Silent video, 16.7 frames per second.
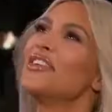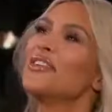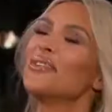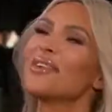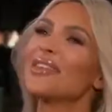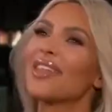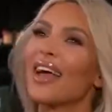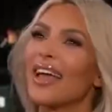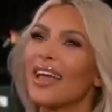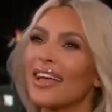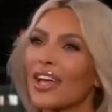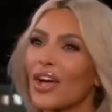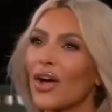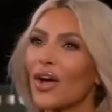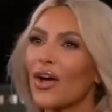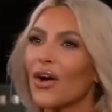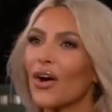You were like,
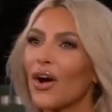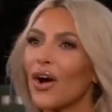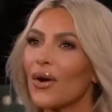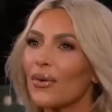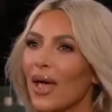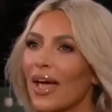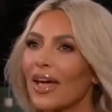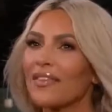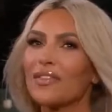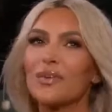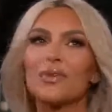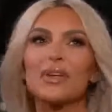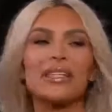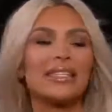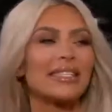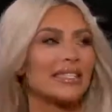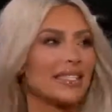okay, if you
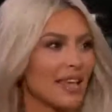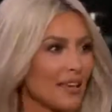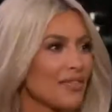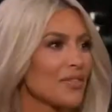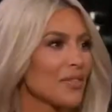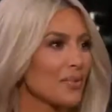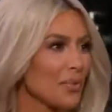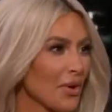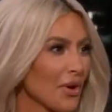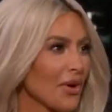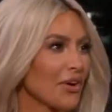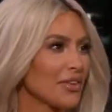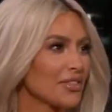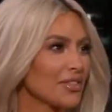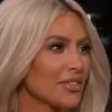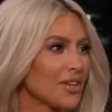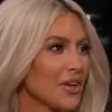could save the
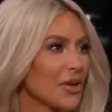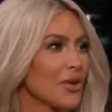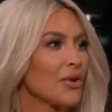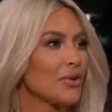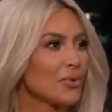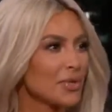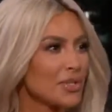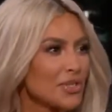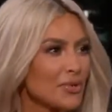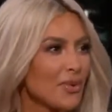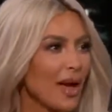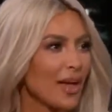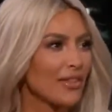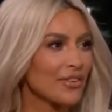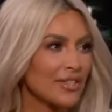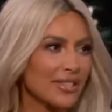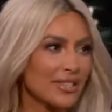world, who would you
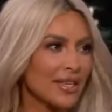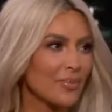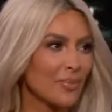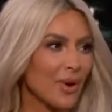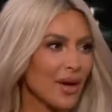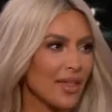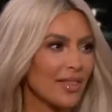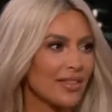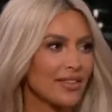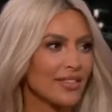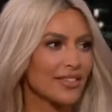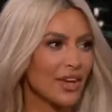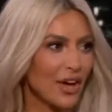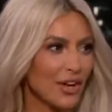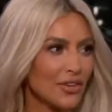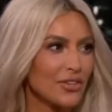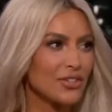rather sleep with,
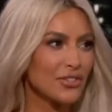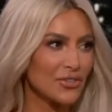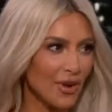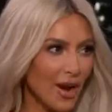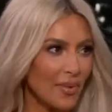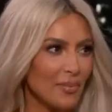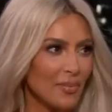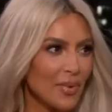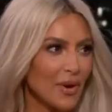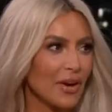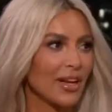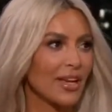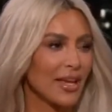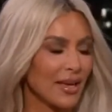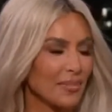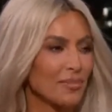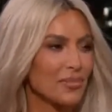Donald Trump or
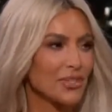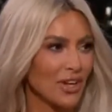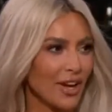Kim